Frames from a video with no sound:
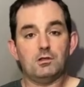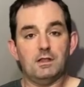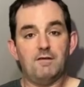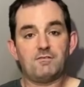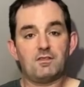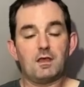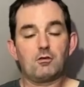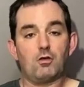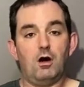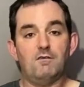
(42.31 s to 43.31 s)
left
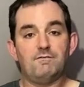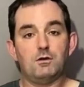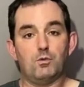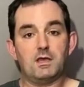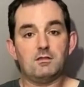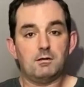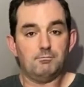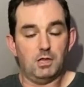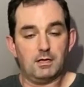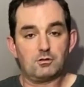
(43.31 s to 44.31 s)
things off in a way that
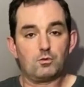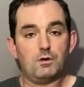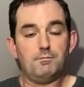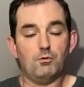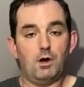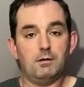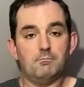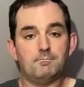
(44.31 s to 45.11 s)
implied there would be one.